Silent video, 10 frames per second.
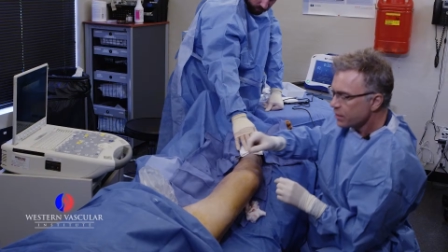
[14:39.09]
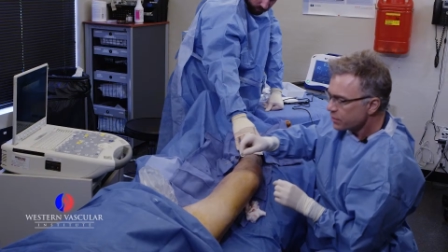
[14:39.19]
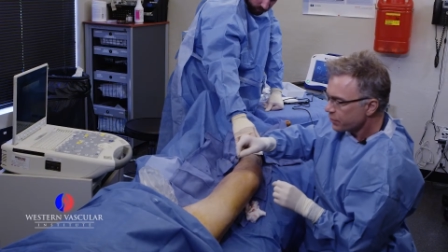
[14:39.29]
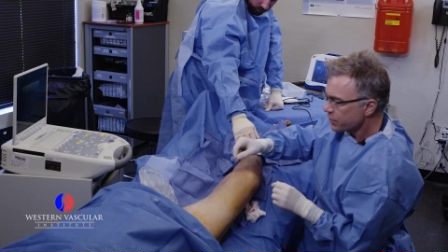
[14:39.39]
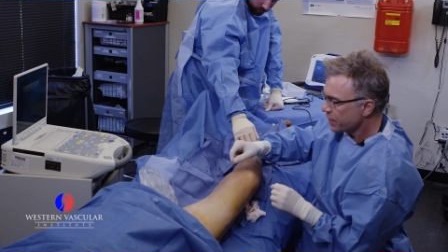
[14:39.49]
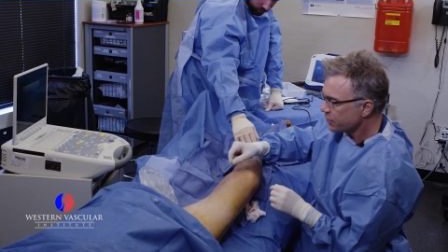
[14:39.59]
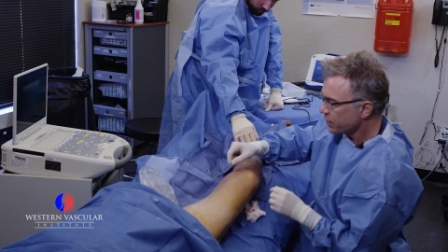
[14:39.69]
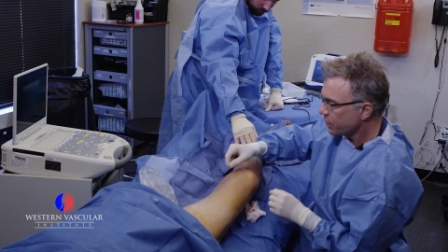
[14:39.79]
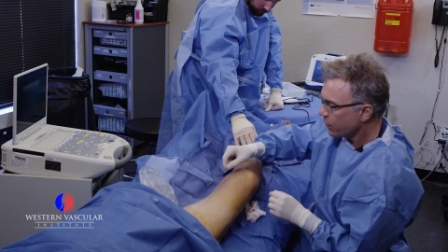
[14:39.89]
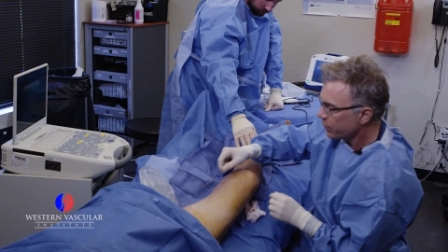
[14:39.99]
So
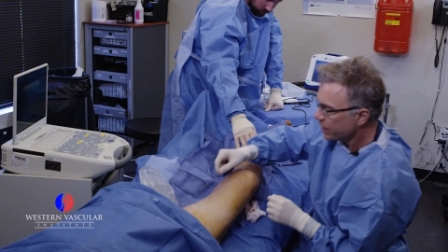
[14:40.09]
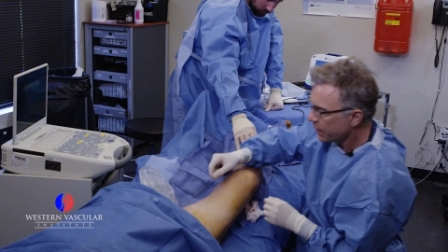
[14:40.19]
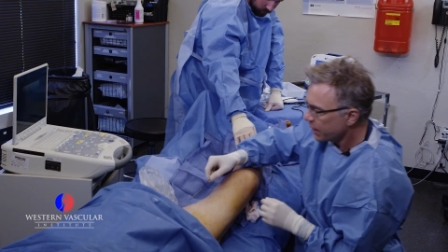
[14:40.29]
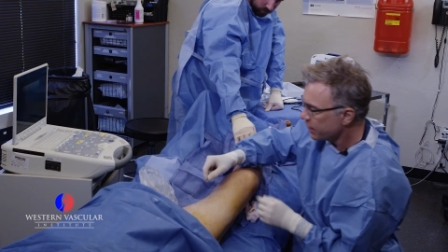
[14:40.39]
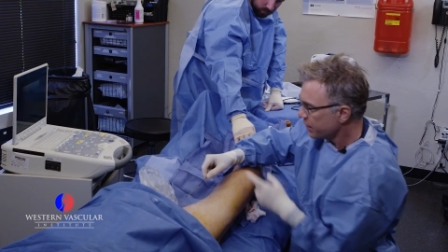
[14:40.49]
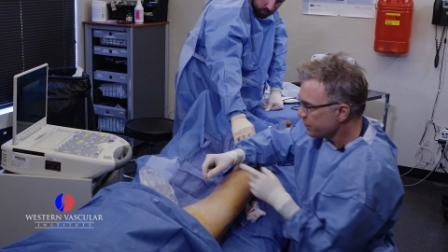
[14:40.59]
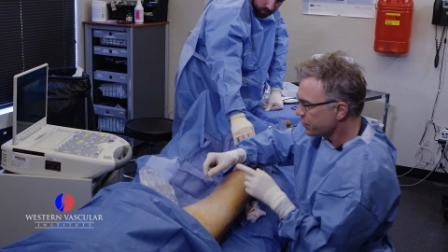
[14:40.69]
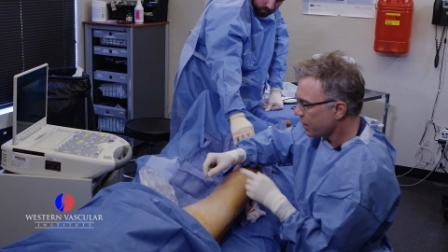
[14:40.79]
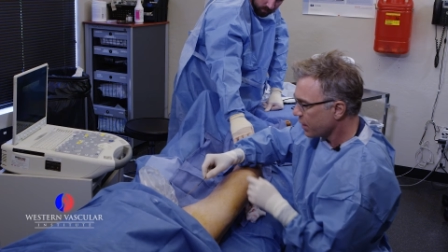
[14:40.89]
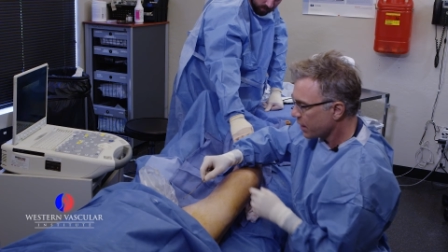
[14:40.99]
essentially what we did, and you
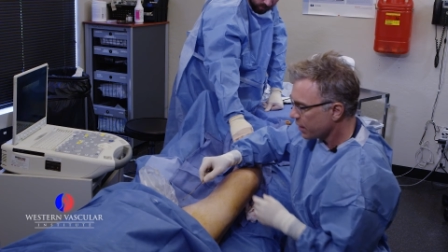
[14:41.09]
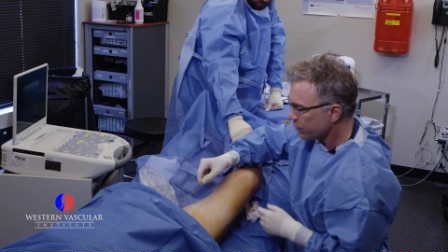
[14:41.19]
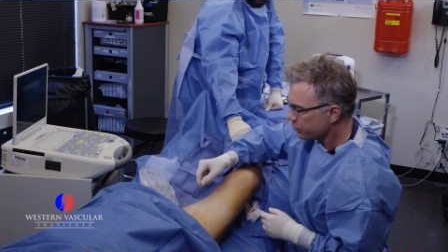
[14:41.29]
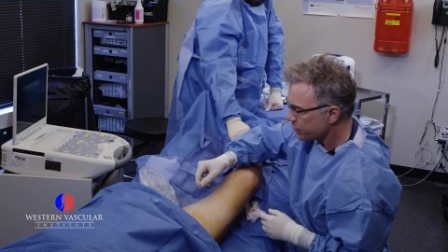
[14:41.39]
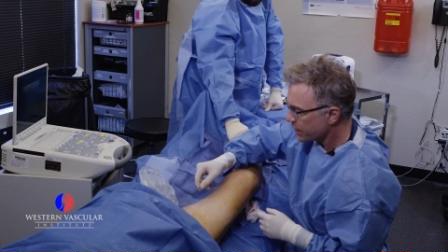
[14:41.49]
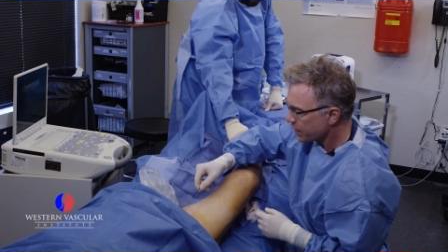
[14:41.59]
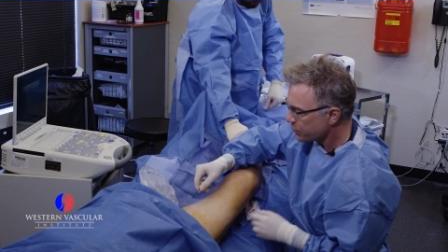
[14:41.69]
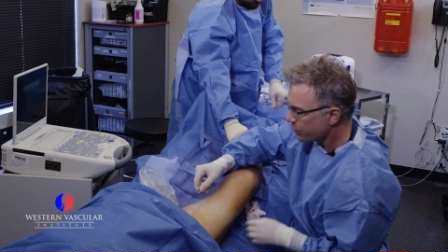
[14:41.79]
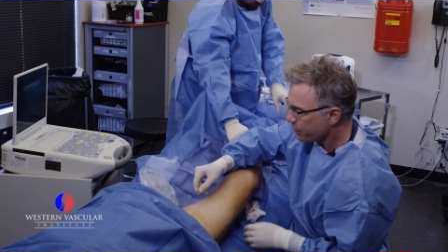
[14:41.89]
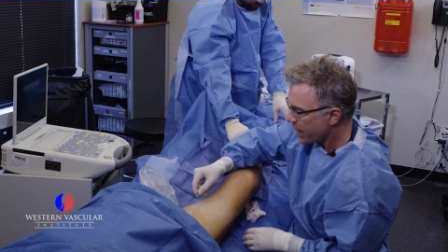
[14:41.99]
saw it on ultrasound,
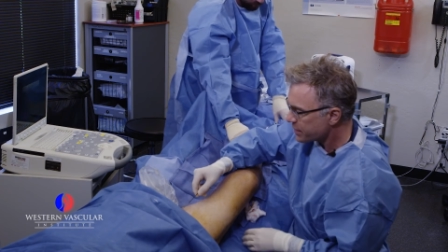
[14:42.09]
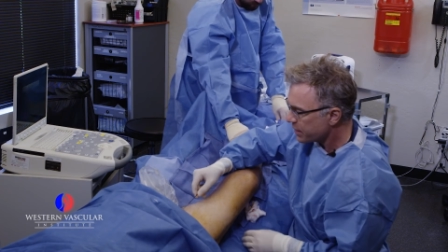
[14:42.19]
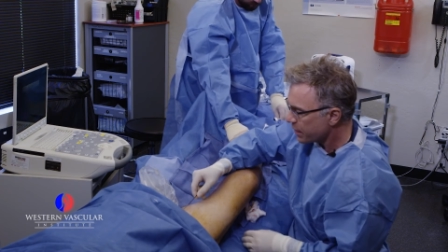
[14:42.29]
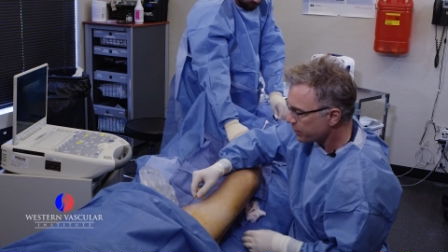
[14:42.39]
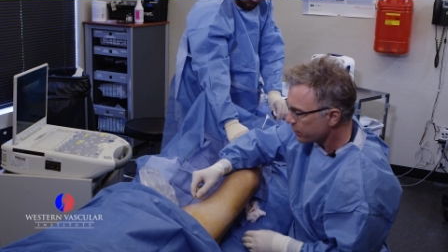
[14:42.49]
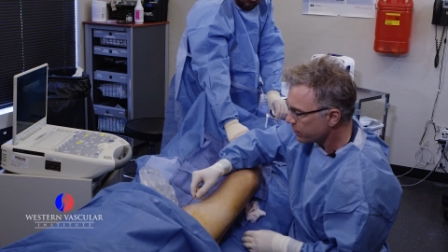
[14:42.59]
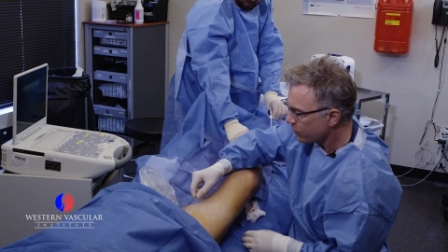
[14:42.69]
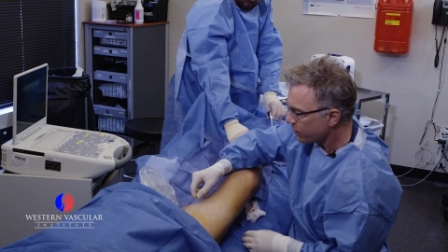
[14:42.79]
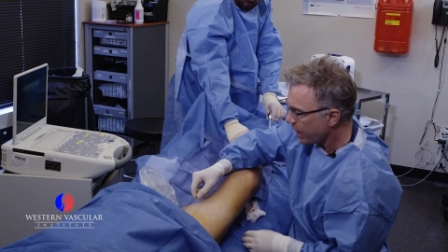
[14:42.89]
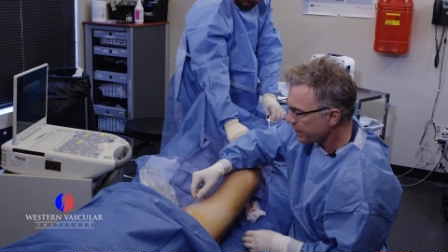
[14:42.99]
is we passed it up
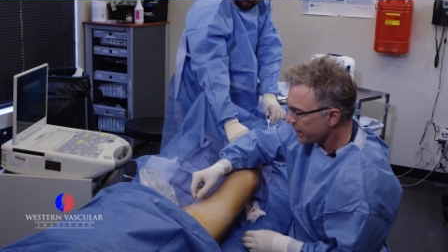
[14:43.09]
to about